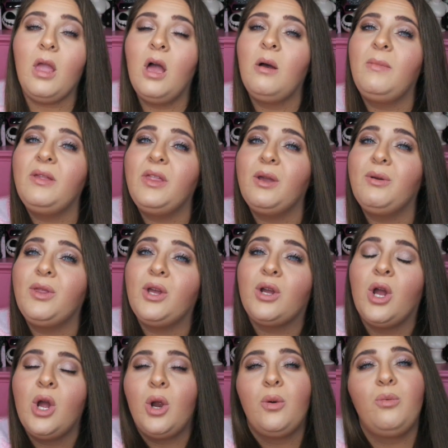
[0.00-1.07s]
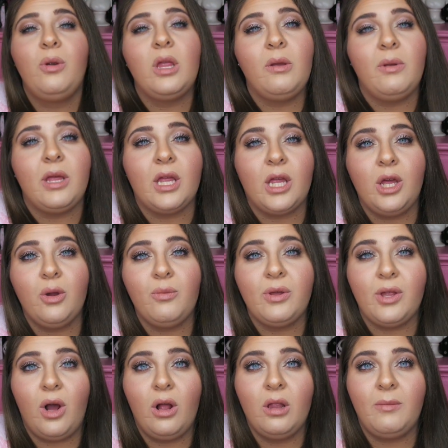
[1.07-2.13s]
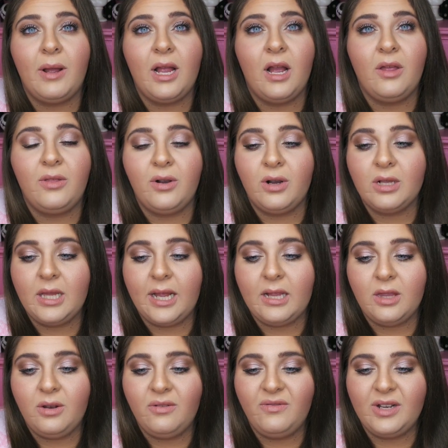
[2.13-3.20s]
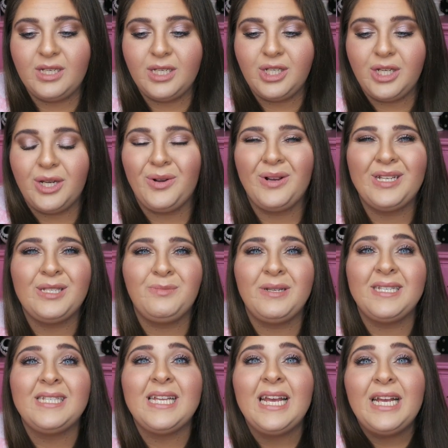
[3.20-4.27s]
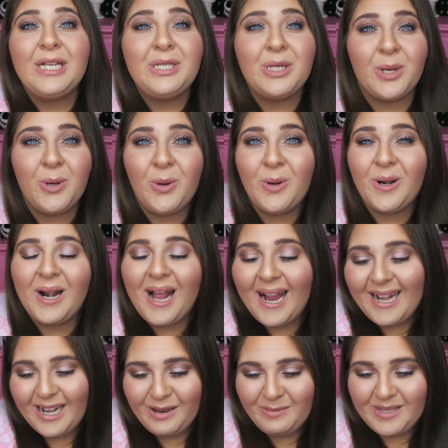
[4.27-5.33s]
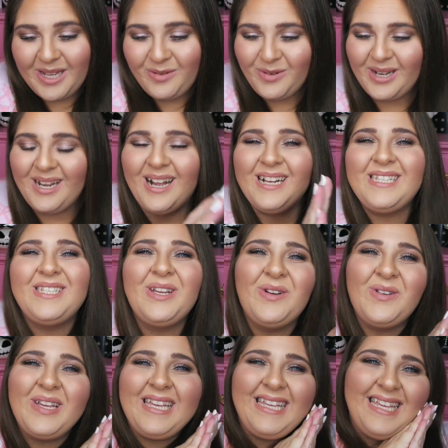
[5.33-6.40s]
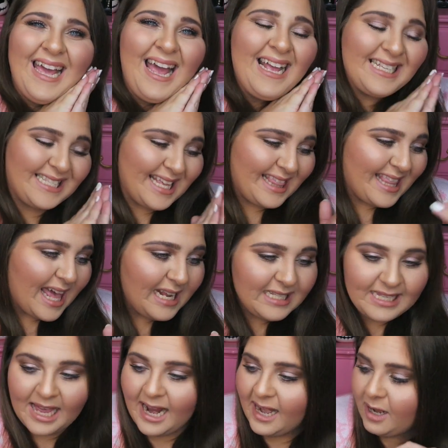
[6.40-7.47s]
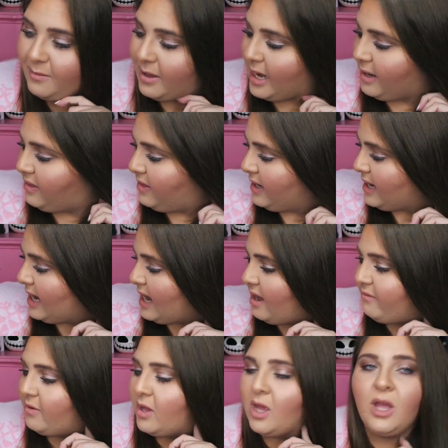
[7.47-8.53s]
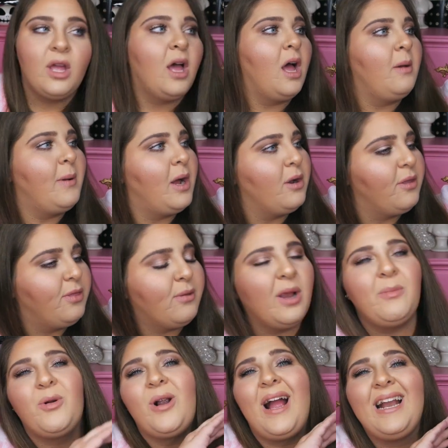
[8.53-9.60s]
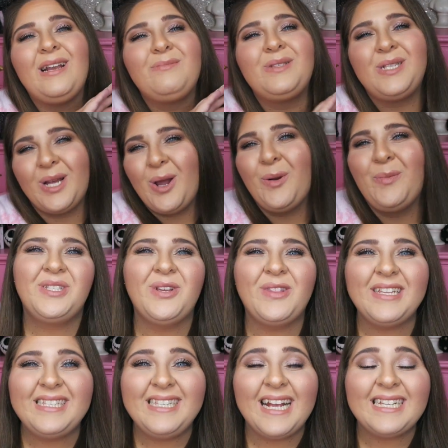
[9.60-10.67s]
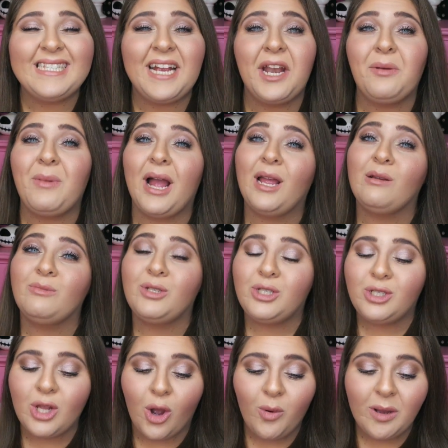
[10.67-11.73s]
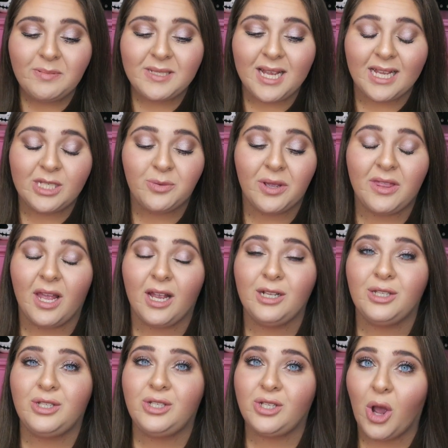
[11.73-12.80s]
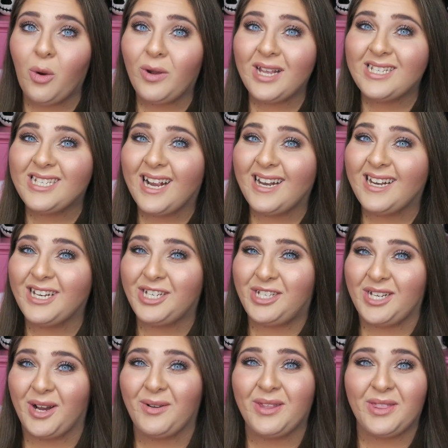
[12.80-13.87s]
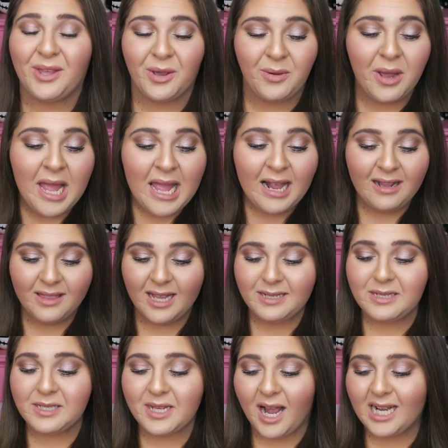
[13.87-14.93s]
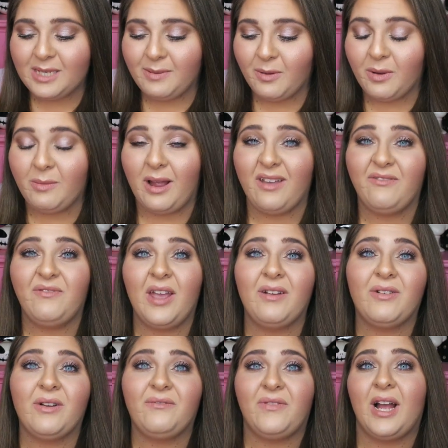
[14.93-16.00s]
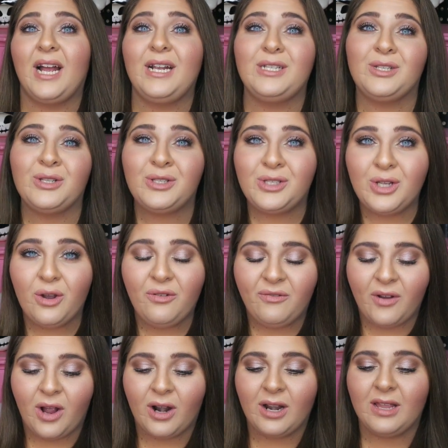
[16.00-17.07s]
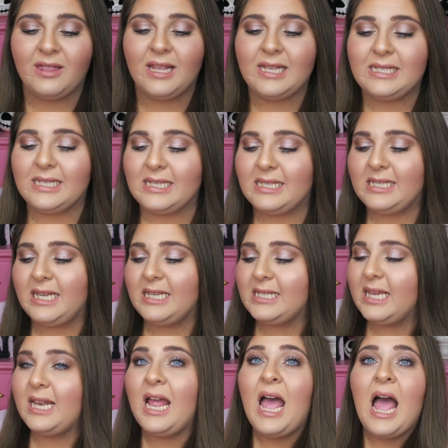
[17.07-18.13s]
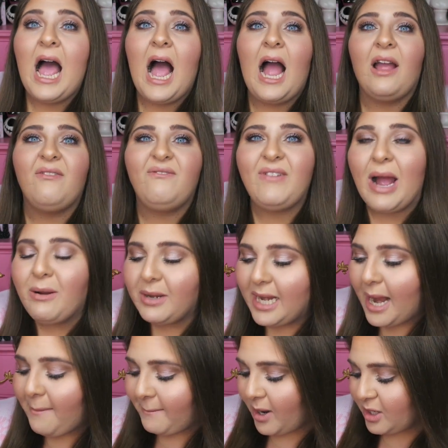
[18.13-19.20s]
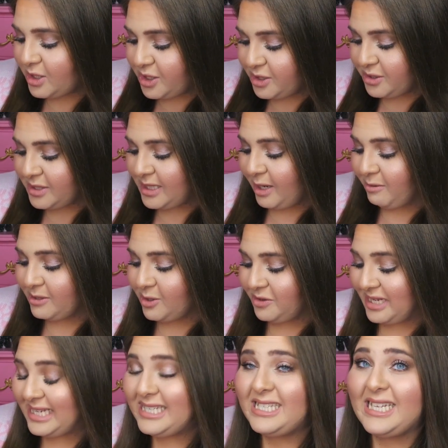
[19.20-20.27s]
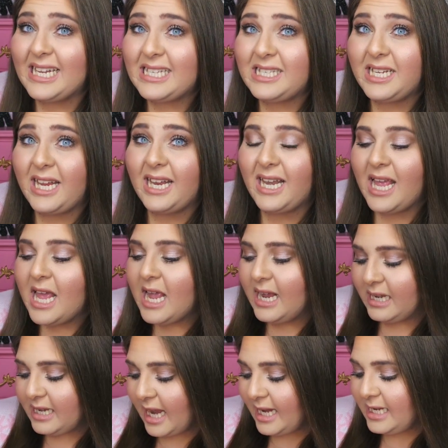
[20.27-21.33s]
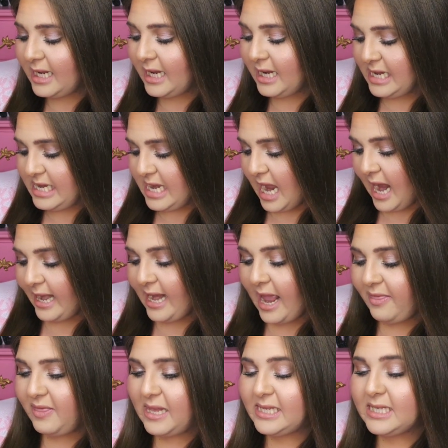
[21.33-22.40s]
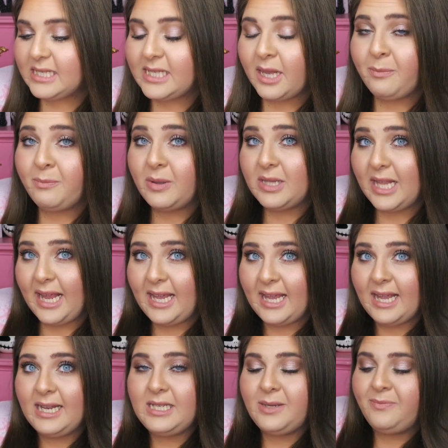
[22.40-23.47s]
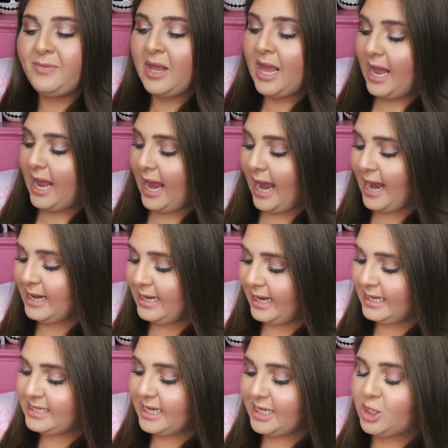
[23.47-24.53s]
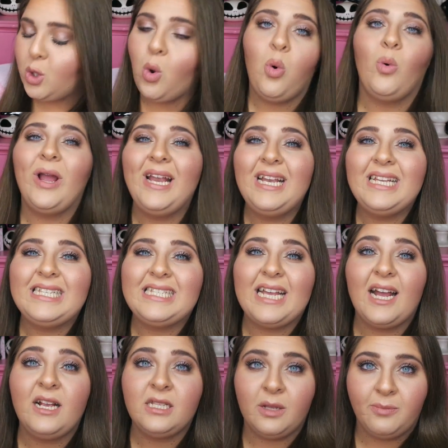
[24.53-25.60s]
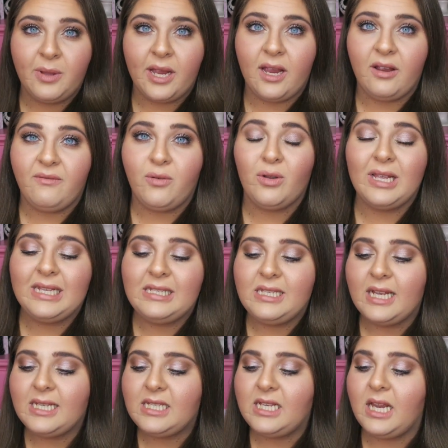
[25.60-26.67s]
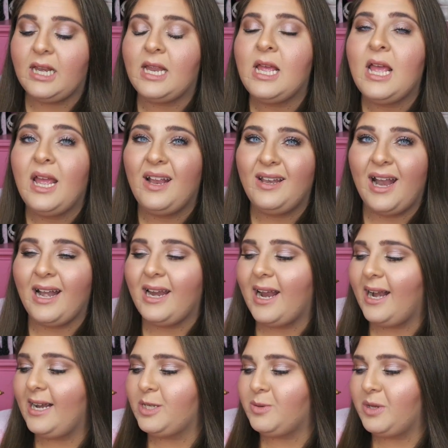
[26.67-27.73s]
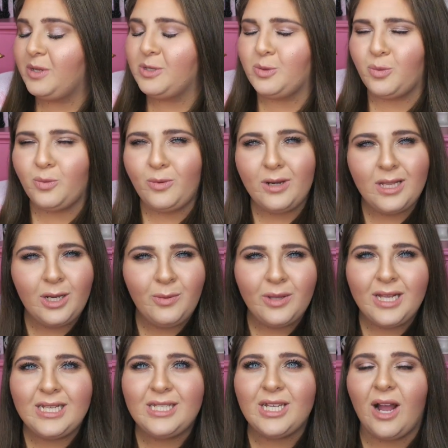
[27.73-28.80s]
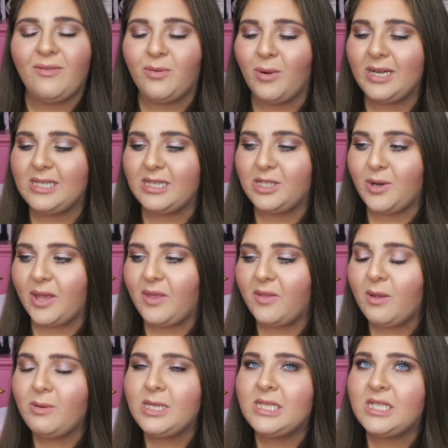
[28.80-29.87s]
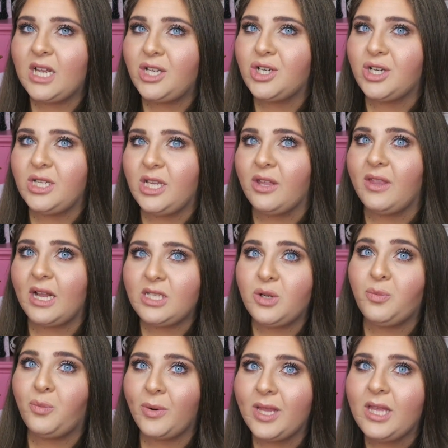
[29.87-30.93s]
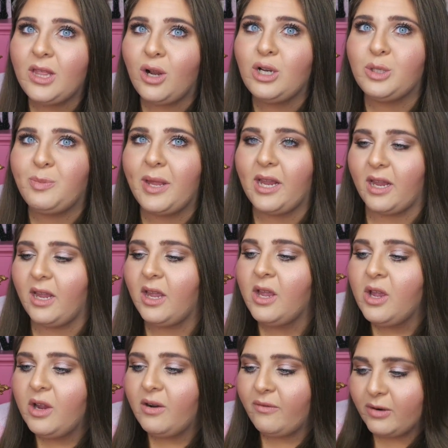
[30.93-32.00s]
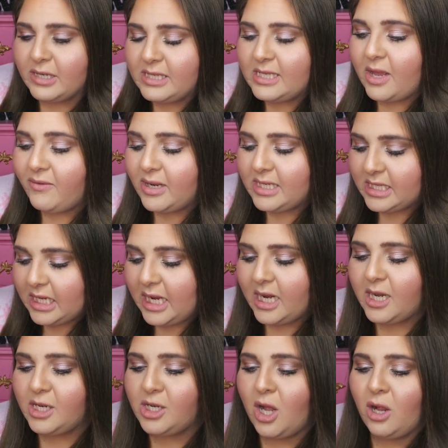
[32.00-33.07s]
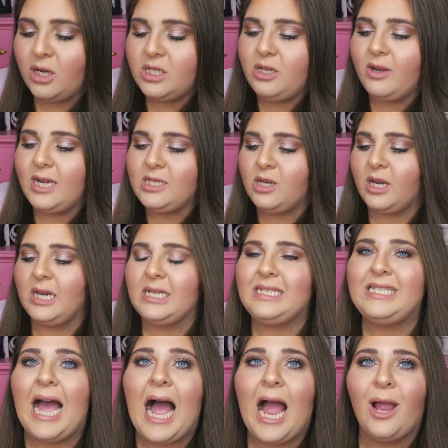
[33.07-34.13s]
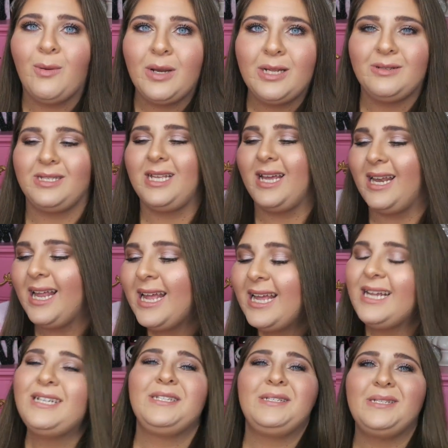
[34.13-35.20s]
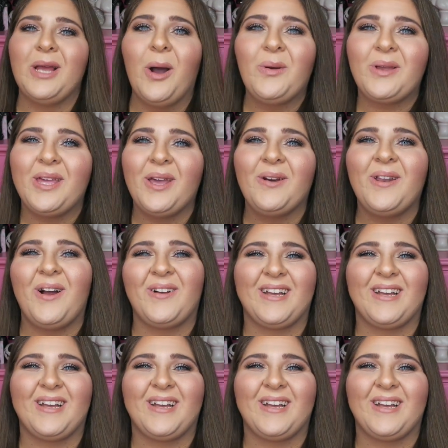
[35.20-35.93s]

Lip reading: I think it would look really, really cute with all of my other like little vintagey Christmas decor items and whatnot. So yes, that is that item. And I think I have about 3 more items to go. So this next item I am so obsessed with and so excited to share with you. This has got to be one of my favorite finds so far this season. I found it at Marshall's. It was only $16.99 and this is a blanket. And it's a twin size blanket for only $16.99. It's one of those really, really soft ones. And so I thought that was such a good deal. That's a really large blanket for $17. And you guys are going to die when you see it. It's so cute.